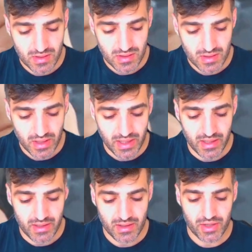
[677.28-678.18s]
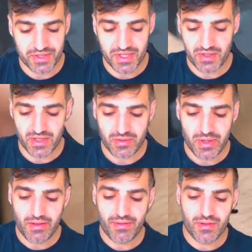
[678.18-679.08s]
Altarian
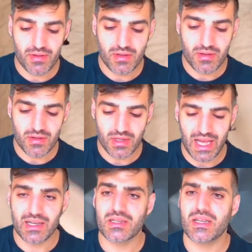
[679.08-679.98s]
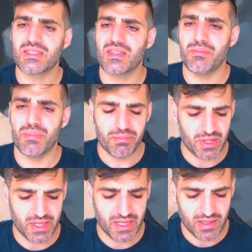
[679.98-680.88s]
Engrave. Gotta stop bumping
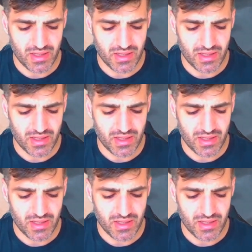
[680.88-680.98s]
that.